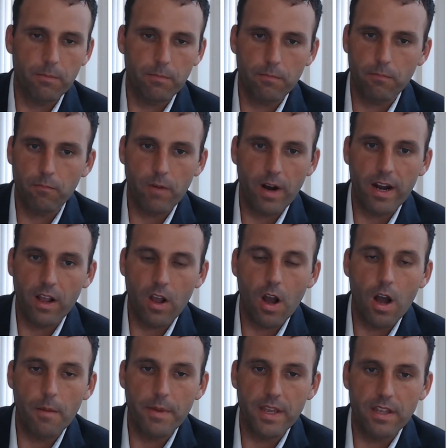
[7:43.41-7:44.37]
write a
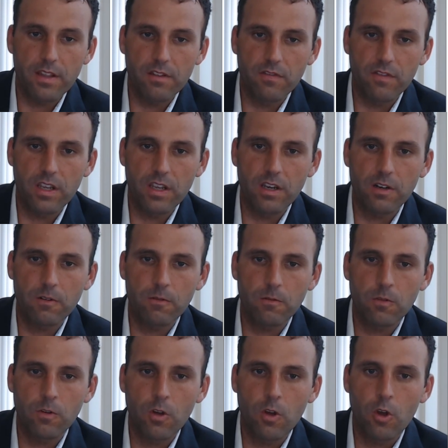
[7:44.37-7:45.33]
comment in the video,
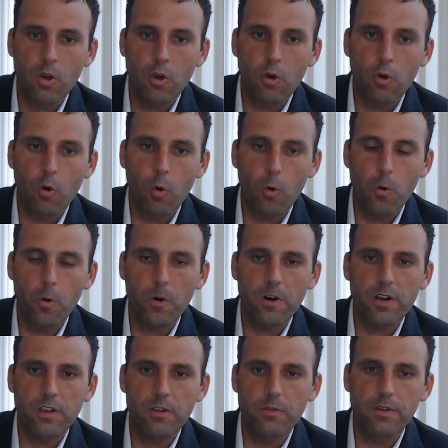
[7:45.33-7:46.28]
or
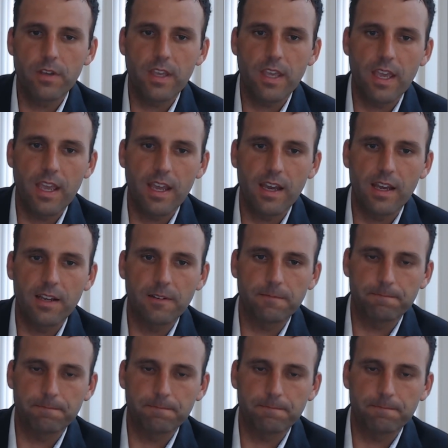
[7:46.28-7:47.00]
you can